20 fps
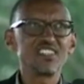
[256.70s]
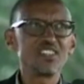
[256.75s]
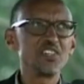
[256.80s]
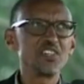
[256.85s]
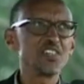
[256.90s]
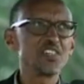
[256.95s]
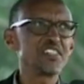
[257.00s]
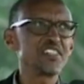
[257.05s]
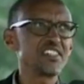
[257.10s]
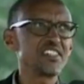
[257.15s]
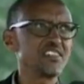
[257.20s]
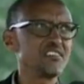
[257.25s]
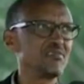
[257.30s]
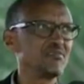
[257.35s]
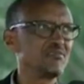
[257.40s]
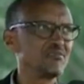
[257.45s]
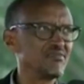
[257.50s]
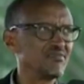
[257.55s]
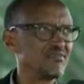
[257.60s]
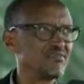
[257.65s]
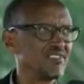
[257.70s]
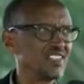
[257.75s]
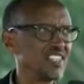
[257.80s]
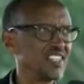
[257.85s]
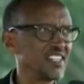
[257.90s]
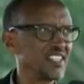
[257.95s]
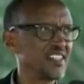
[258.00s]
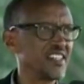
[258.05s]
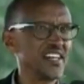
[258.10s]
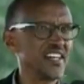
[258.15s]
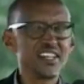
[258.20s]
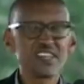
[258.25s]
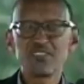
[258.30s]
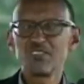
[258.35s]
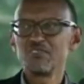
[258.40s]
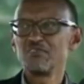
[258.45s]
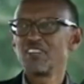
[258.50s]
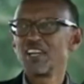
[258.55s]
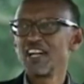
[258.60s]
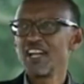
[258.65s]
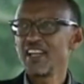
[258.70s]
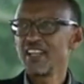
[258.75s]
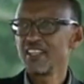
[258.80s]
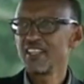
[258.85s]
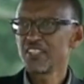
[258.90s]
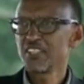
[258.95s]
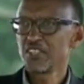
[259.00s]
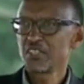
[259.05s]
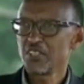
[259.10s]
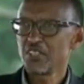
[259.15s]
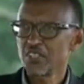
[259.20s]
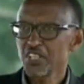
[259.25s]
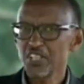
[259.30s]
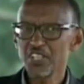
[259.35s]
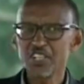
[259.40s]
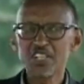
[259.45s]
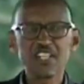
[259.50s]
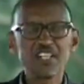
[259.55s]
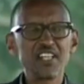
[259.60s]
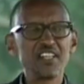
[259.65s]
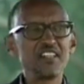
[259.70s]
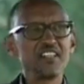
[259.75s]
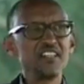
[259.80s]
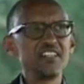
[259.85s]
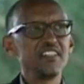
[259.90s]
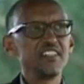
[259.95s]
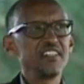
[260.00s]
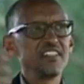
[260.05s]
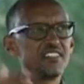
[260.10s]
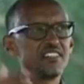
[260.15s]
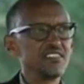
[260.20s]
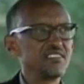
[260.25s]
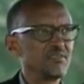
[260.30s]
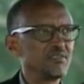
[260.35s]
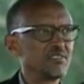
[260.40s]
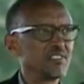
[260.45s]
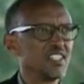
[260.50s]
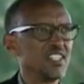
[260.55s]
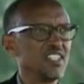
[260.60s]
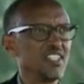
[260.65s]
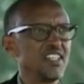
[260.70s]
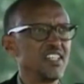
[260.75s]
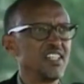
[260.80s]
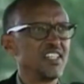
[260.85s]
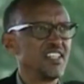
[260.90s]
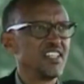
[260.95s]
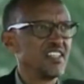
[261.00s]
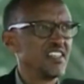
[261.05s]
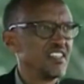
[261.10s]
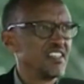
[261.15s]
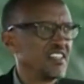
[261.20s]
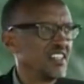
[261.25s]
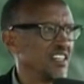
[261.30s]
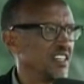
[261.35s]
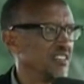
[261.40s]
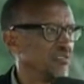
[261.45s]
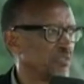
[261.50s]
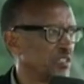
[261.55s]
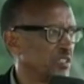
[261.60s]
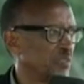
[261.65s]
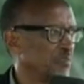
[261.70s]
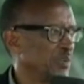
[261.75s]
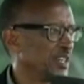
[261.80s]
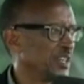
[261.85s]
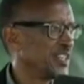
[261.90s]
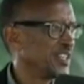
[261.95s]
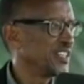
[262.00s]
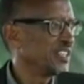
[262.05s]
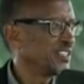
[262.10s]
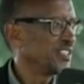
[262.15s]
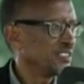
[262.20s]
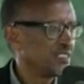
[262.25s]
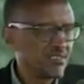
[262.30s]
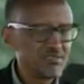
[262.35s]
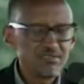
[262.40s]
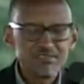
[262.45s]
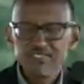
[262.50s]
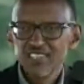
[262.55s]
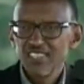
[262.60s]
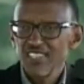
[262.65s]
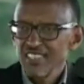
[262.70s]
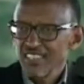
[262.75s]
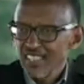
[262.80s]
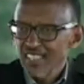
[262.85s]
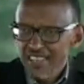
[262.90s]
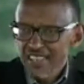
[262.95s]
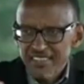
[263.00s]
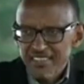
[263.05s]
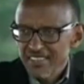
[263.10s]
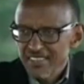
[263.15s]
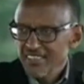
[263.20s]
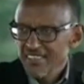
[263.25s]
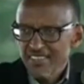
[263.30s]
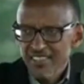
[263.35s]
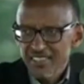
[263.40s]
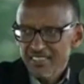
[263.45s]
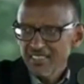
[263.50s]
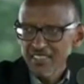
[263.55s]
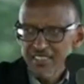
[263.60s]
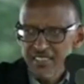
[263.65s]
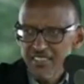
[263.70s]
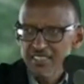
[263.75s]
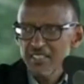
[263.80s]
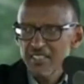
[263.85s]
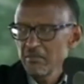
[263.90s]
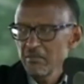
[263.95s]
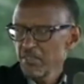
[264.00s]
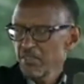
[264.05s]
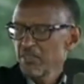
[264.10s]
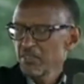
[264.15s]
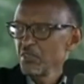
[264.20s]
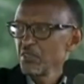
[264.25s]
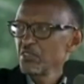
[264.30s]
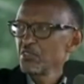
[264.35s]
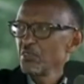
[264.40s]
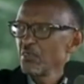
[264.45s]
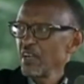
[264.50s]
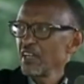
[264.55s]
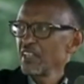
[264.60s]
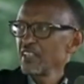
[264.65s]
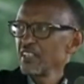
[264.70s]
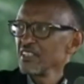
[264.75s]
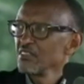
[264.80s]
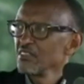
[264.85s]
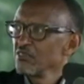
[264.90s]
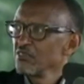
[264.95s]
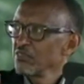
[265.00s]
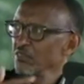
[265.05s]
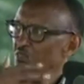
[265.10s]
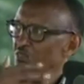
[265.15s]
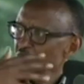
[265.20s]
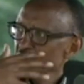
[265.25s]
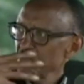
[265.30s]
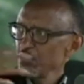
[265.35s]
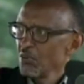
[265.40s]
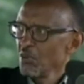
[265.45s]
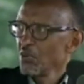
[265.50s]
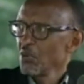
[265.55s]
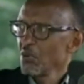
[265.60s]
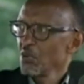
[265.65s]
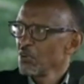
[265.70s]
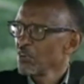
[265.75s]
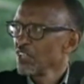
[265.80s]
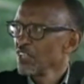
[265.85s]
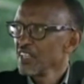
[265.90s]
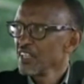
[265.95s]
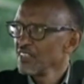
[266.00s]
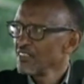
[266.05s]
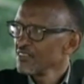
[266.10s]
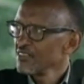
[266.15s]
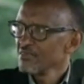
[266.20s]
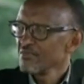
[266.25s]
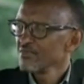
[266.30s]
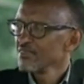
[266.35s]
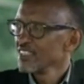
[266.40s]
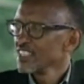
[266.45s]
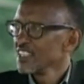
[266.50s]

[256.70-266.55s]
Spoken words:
those leaders of higher institution and then everybody, they can't see that a system is not working for so long. And